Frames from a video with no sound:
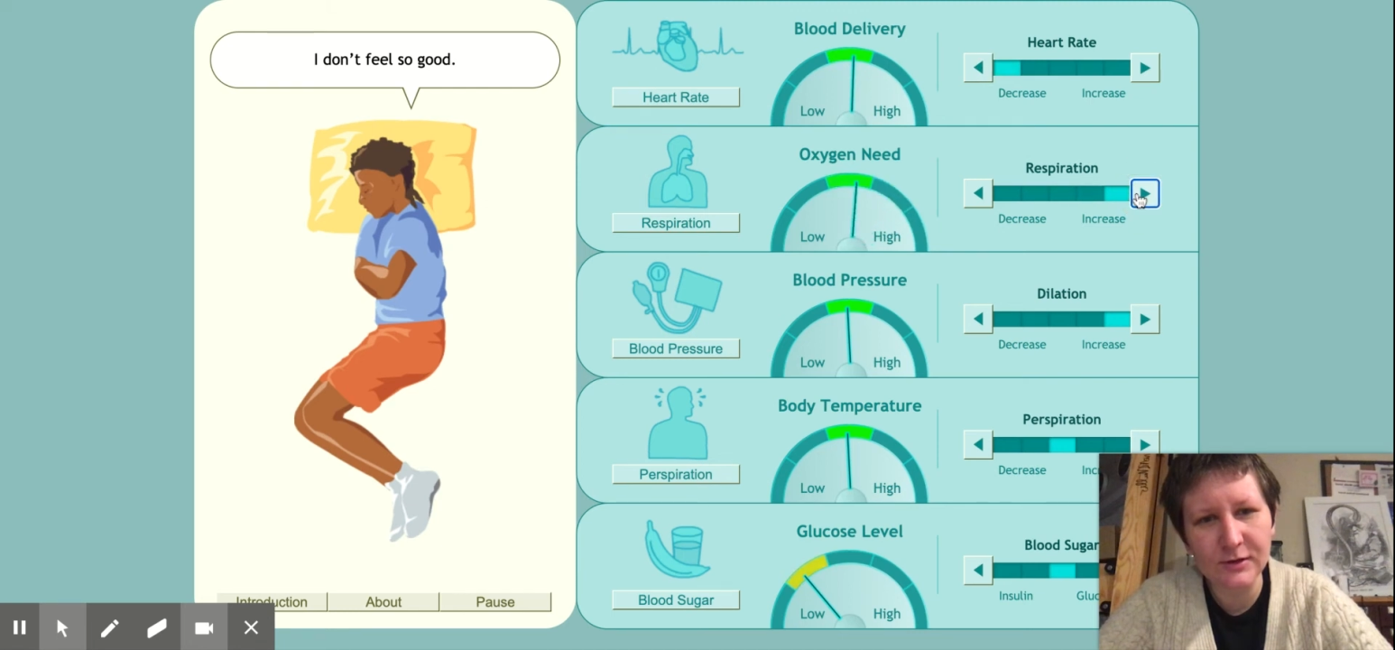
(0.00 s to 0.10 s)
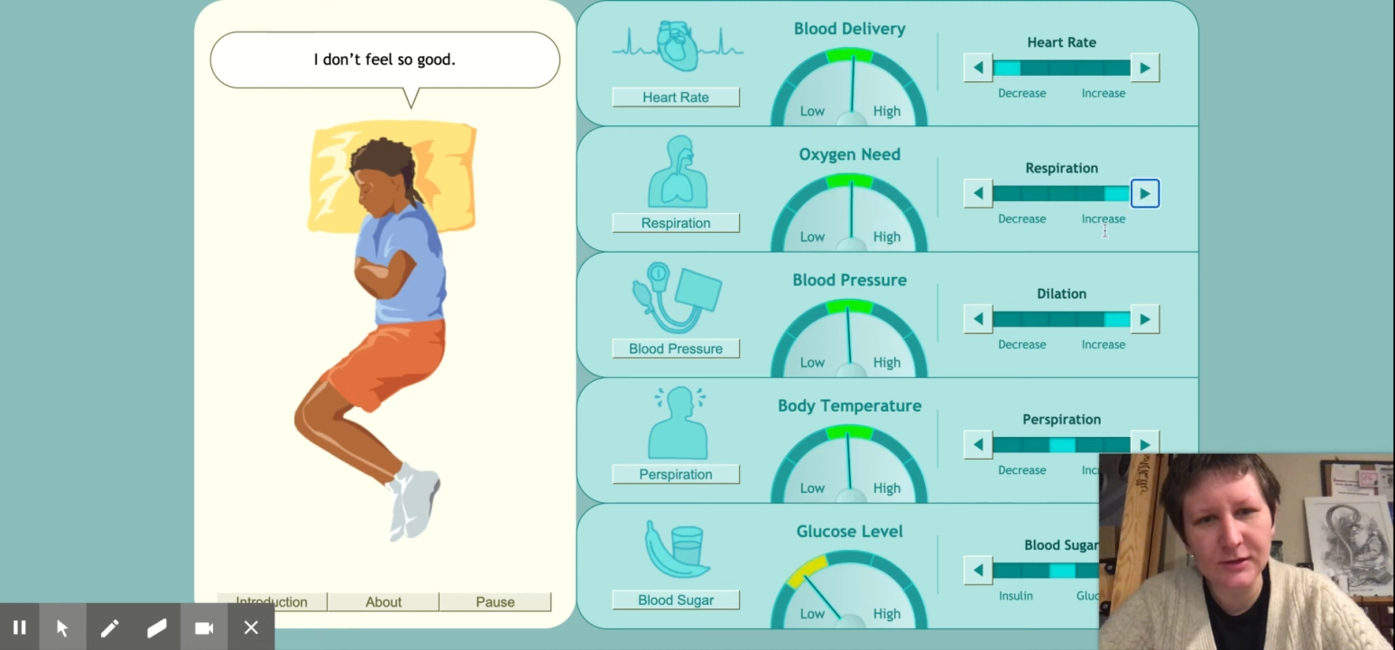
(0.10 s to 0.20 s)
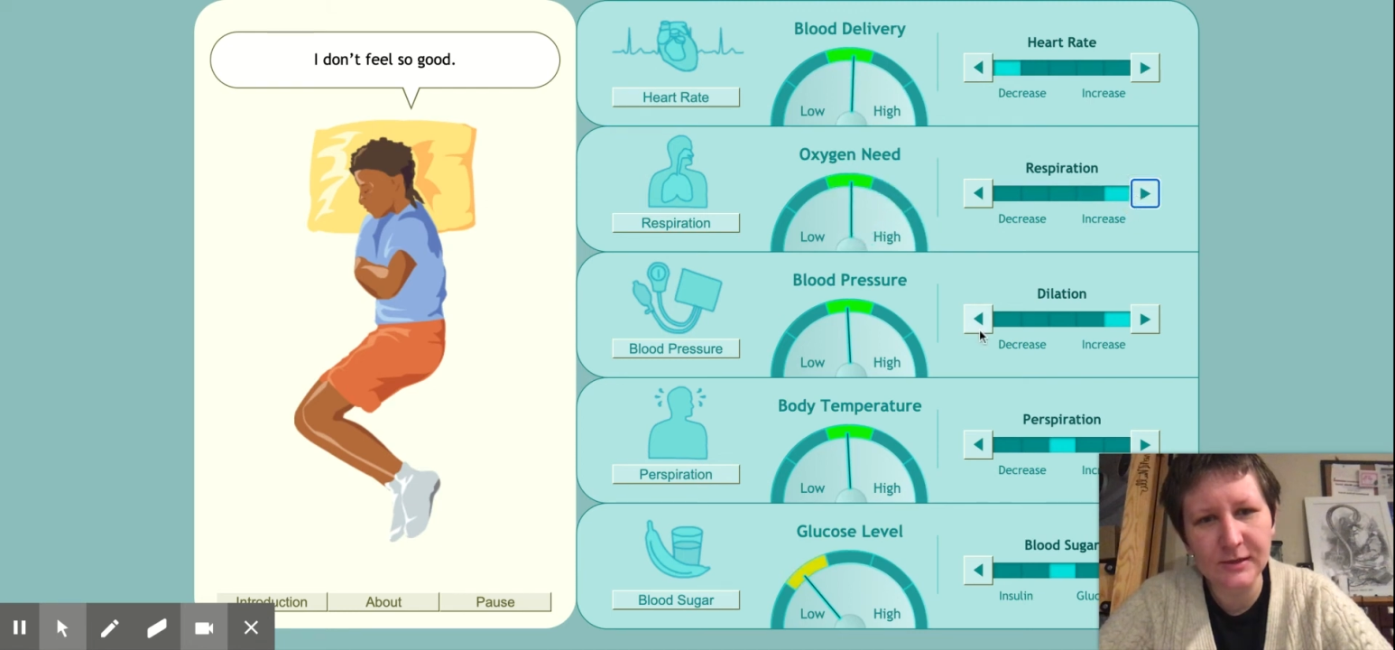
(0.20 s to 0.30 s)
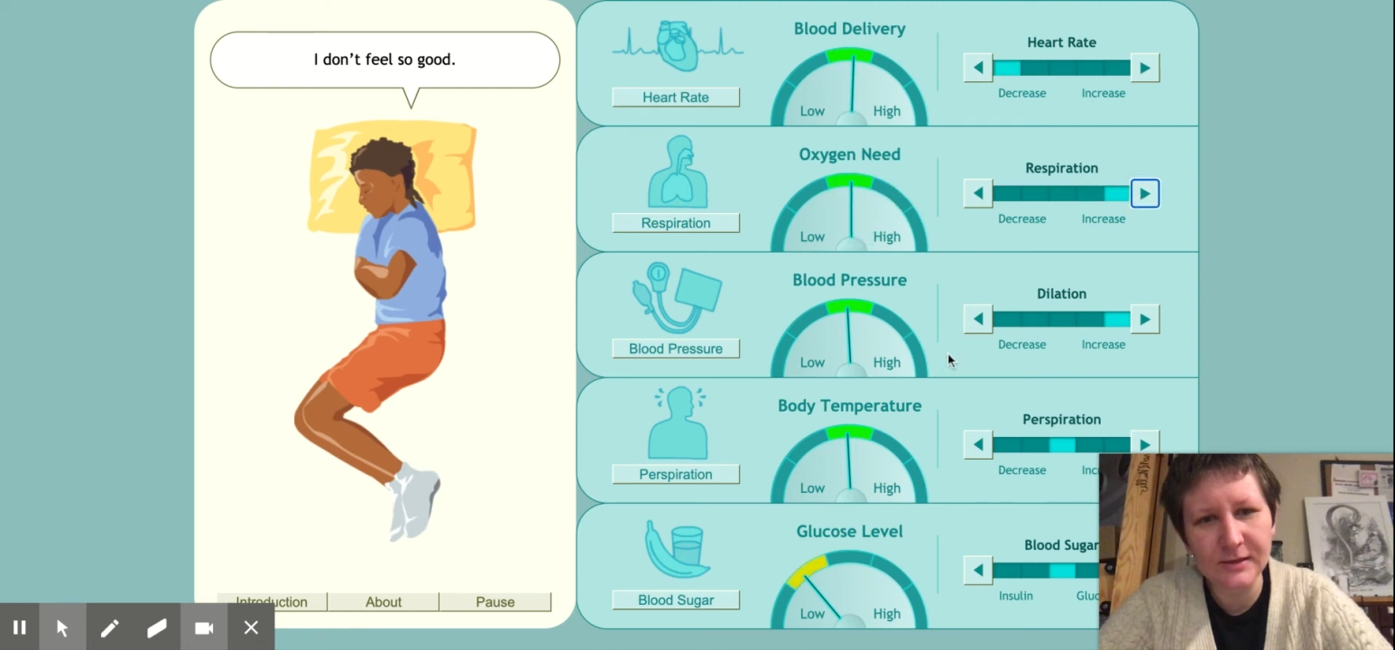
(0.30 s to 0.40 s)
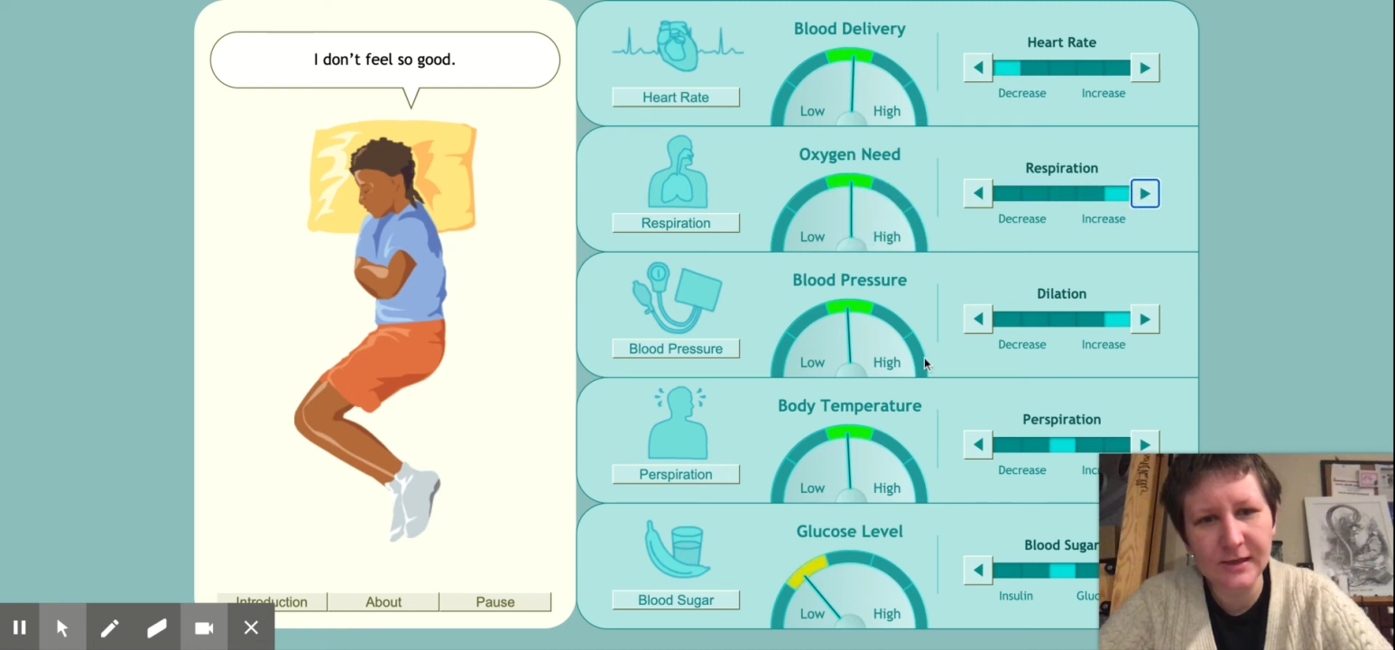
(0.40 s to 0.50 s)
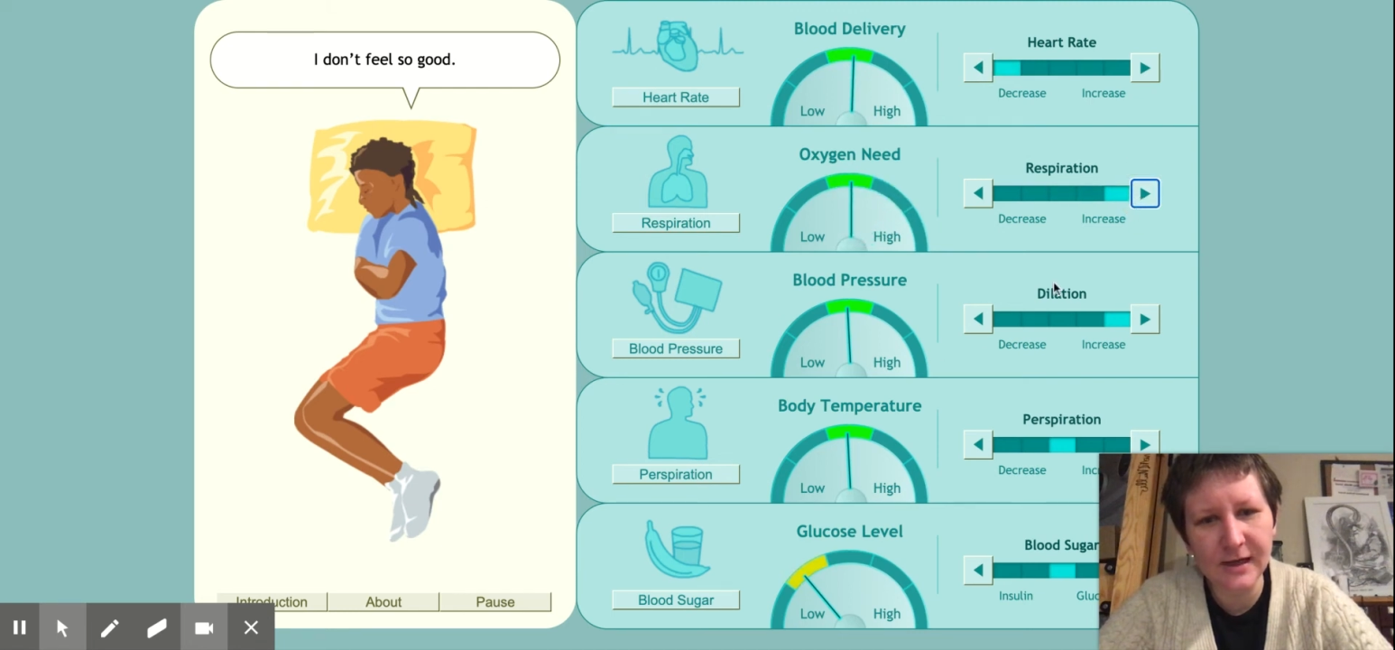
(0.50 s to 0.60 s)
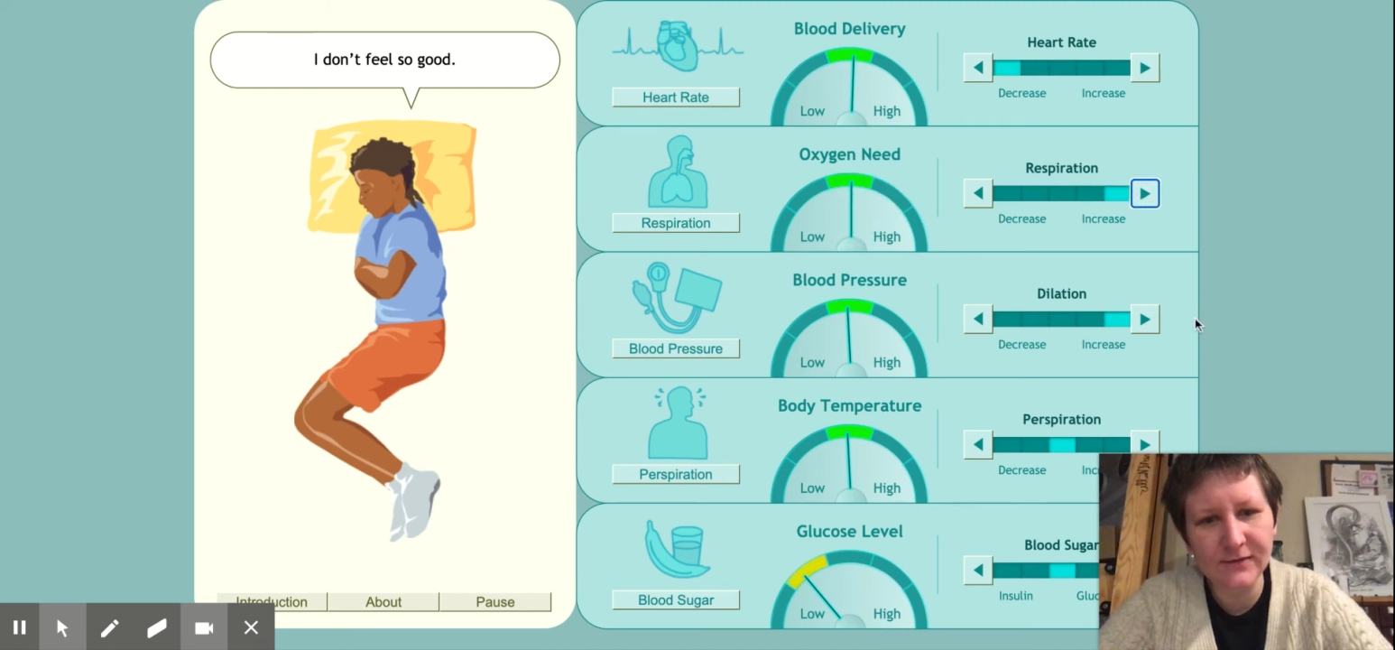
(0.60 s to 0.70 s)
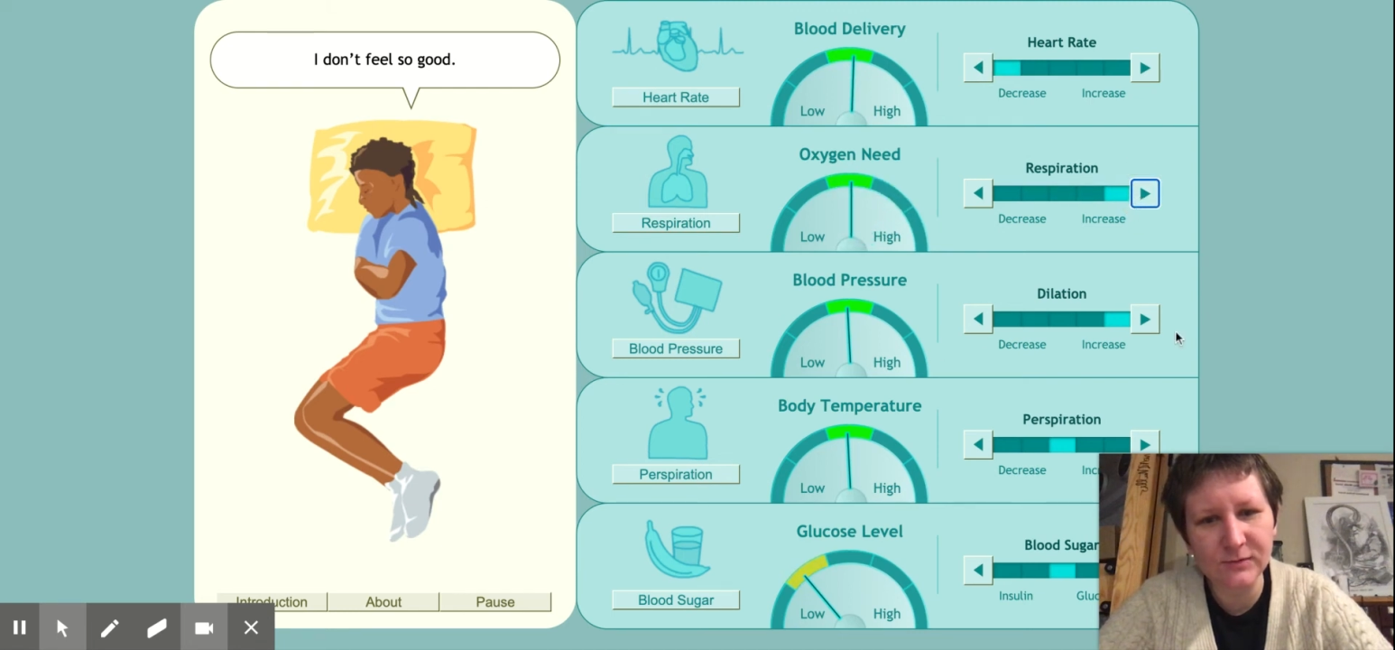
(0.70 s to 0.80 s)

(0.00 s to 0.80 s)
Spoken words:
So you can see I have